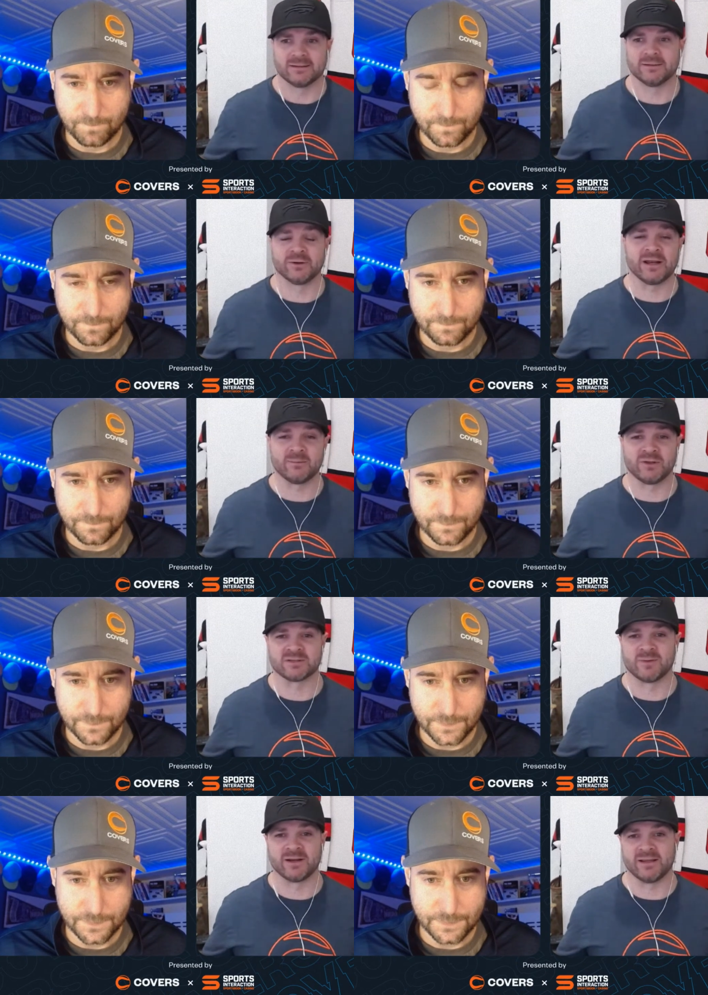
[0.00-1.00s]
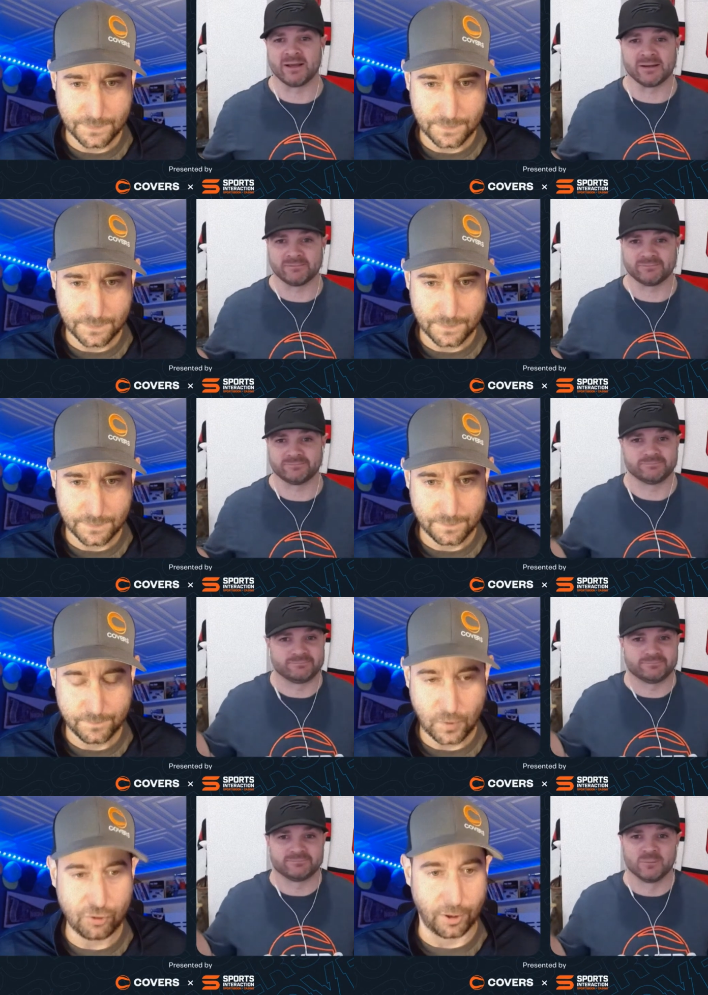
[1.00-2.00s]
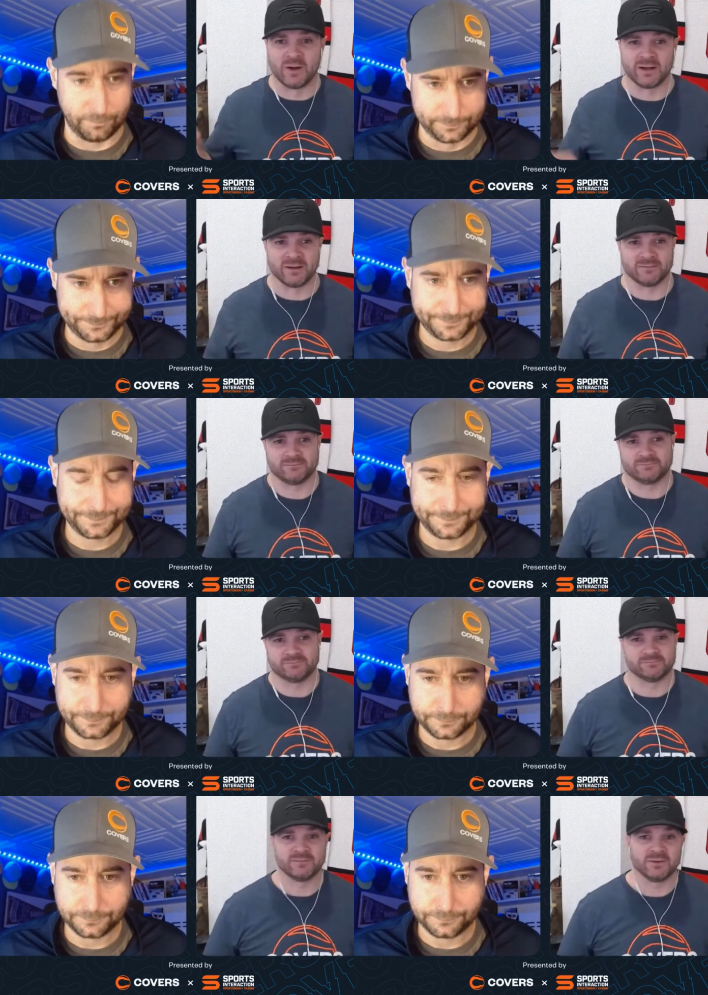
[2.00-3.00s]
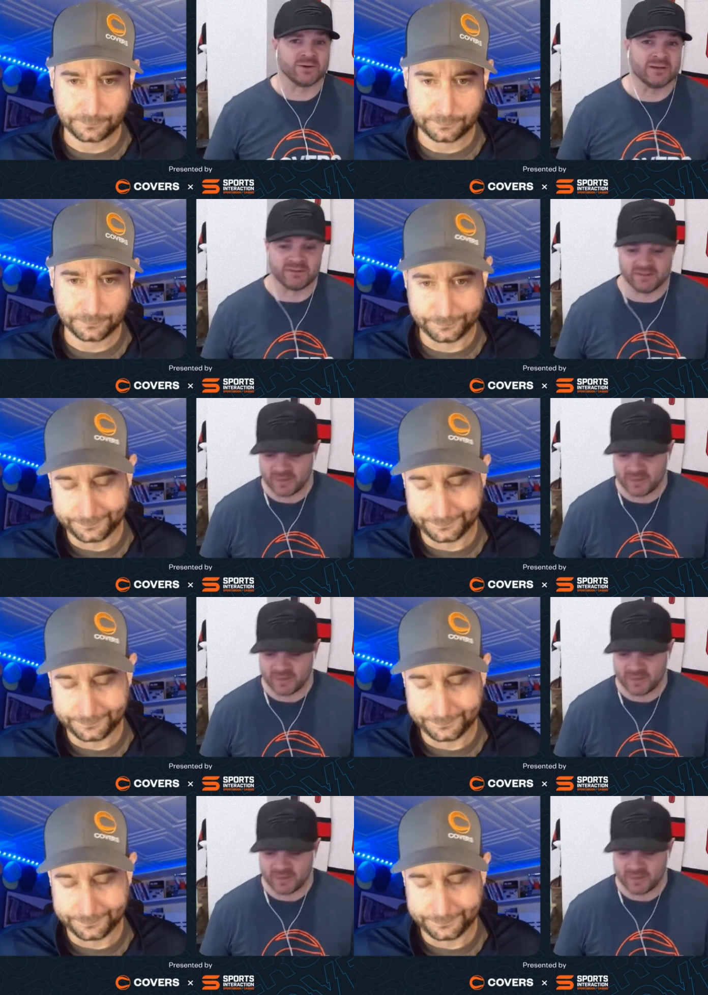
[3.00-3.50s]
Speaker 1: you're getting plus money at it. Sure. Why not? They're evenly